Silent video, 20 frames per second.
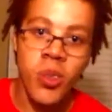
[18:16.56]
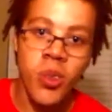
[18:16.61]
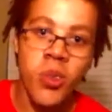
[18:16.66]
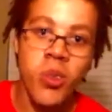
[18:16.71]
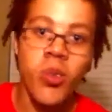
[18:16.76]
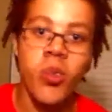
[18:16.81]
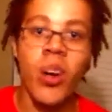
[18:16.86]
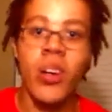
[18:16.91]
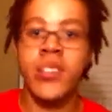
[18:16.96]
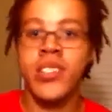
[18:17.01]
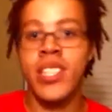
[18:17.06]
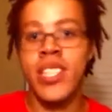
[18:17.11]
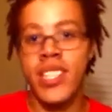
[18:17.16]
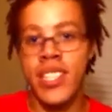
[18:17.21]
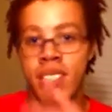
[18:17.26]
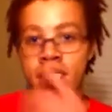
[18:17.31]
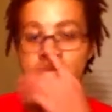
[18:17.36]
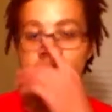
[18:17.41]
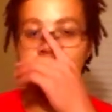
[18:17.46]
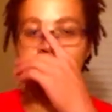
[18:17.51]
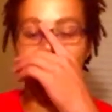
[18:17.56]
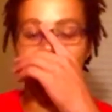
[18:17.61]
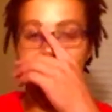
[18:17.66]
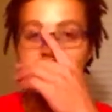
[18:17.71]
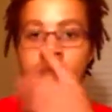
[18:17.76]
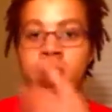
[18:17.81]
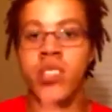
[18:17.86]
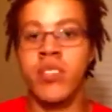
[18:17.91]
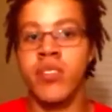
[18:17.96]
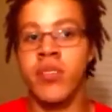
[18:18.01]
cool, I'll take it, like, this
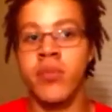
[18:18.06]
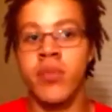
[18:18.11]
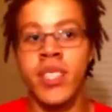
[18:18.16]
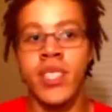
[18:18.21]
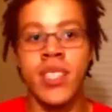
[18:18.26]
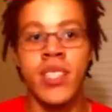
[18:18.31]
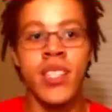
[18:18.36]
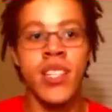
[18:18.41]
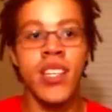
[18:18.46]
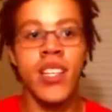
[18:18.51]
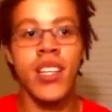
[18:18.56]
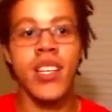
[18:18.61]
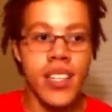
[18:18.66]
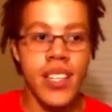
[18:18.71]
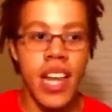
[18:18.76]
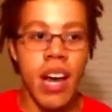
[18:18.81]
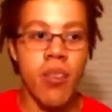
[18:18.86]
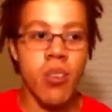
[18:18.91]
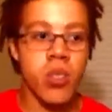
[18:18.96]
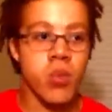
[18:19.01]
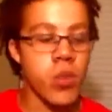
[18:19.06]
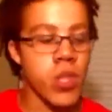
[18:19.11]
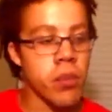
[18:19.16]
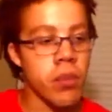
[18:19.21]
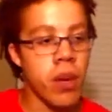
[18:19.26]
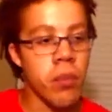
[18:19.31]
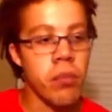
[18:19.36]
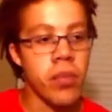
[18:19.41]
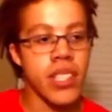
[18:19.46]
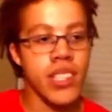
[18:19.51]
works for me. That was one
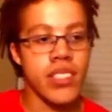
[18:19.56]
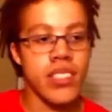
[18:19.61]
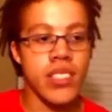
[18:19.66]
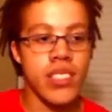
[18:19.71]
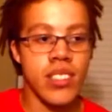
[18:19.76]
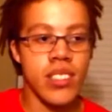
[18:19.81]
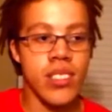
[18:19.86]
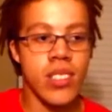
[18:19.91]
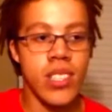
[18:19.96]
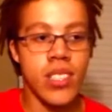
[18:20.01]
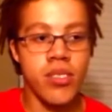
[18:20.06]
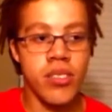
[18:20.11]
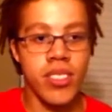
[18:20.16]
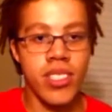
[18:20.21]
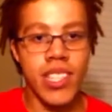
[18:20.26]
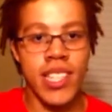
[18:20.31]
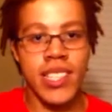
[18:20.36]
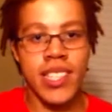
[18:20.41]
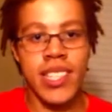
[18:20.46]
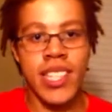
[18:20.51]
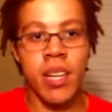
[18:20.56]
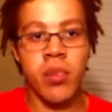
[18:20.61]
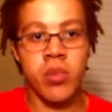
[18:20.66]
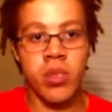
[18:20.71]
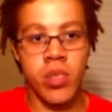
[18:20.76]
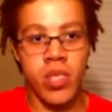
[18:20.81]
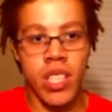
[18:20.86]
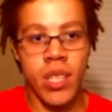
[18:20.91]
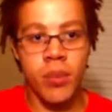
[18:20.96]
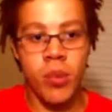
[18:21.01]
of my biggest concerns, like, that I
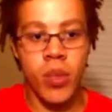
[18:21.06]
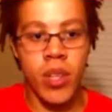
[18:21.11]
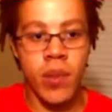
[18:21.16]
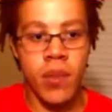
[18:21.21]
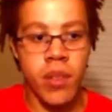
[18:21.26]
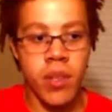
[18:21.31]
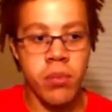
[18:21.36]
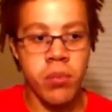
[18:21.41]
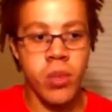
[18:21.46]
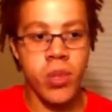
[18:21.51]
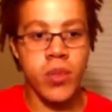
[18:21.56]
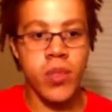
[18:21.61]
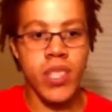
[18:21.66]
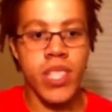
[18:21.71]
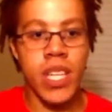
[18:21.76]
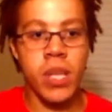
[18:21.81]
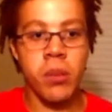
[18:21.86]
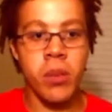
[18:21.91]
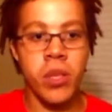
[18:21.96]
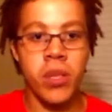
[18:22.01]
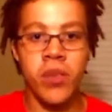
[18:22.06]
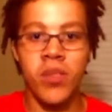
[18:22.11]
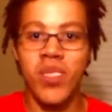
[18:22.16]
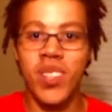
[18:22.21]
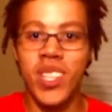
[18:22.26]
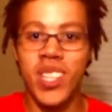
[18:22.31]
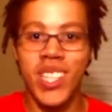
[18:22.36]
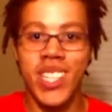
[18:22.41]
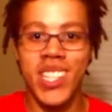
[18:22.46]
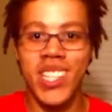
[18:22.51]
was going to come away from the movie not really
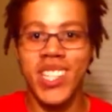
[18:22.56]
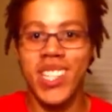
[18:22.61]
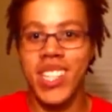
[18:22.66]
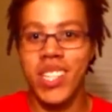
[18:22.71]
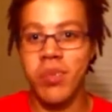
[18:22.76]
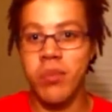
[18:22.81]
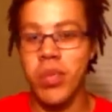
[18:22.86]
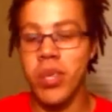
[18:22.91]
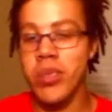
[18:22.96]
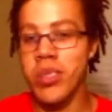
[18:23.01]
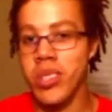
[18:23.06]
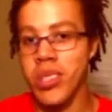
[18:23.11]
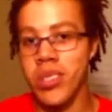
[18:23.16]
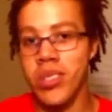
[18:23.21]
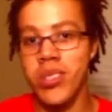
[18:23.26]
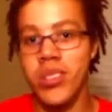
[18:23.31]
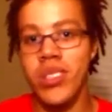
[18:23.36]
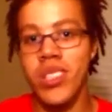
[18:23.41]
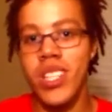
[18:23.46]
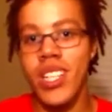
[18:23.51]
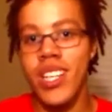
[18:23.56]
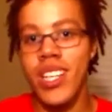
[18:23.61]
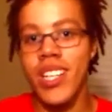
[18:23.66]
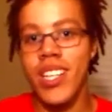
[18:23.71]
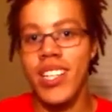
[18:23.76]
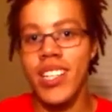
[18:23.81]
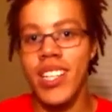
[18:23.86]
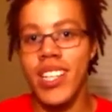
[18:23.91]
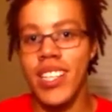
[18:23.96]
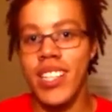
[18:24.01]
feeling anything emotional.
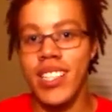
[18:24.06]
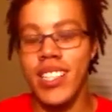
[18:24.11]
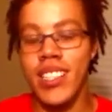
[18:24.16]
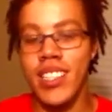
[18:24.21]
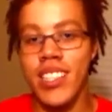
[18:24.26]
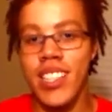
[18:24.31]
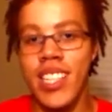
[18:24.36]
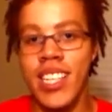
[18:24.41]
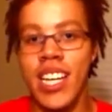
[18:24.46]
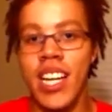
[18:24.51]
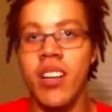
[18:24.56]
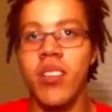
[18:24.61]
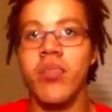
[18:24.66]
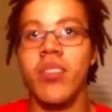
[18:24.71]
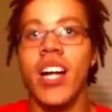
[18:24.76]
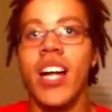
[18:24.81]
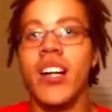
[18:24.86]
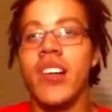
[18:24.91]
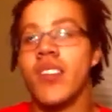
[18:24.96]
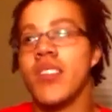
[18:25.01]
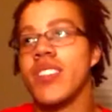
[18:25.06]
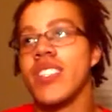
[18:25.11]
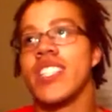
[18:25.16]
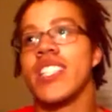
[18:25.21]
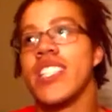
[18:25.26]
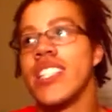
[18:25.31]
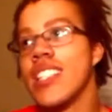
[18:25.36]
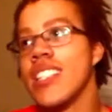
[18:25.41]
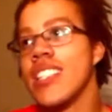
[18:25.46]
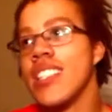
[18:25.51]
Like, and I don't
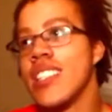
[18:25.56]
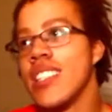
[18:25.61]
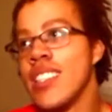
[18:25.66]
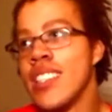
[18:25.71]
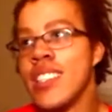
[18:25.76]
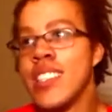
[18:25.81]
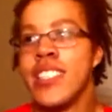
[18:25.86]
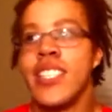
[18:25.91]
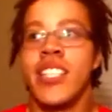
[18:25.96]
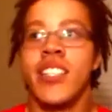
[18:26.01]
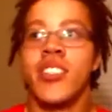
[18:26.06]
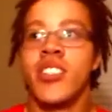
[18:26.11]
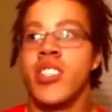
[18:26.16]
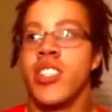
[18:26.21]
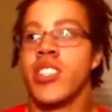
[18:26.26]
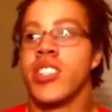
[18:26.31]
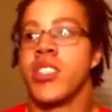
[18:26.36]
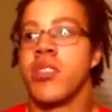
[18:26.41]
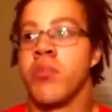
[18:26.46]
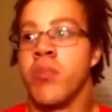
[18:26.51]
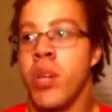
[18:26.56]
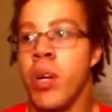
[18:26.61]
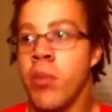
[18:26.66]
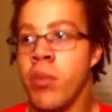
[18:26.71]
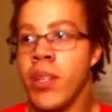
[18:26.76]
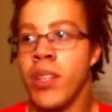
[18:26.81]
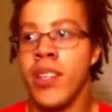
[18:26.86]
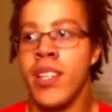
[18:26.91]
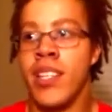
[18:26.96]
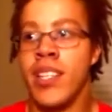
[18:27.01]
need this tearjerker
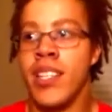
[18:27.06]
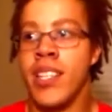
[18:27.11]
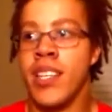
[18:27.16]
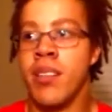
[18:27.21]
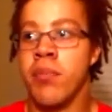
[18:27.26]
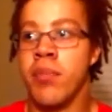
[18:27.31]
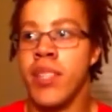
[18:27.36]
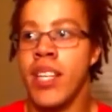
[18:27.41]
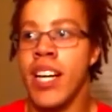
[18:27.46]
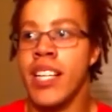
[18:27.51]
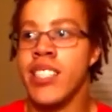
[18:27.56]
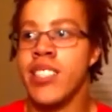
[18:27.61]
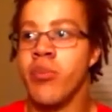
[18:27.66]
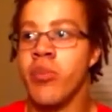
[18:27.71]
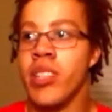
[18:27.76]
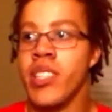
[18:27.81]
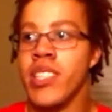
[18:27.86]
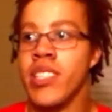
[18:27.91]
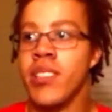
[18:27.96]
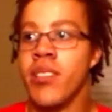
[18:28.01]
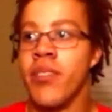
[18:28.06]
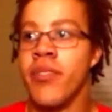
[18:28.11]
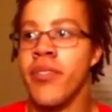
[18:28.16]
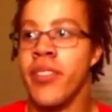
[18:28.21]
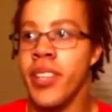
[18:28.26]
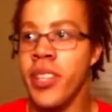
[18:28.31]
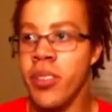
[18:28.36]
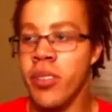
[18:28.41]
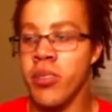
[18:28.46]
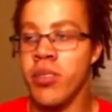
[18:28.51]
moment or anything, but I just wanted to
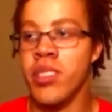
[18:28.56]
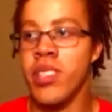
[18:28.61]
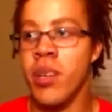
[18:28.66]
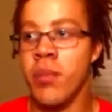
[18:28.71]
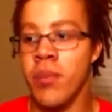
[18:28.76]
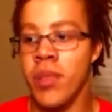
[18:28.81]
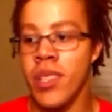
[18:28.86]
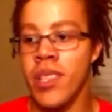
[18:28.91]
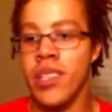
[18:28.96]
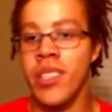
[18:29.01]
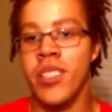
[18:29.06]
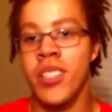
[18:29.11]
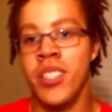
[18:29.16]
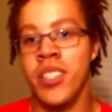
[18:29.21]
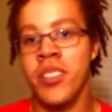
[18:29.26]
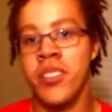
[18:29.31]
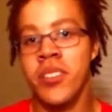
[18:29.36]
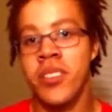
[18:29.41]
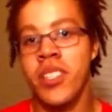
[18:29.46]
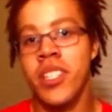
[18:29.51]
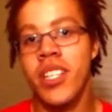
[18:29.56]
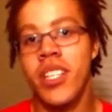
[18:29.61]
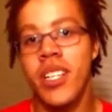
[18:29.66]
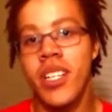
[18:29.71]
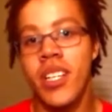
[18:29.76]
feel something, you know?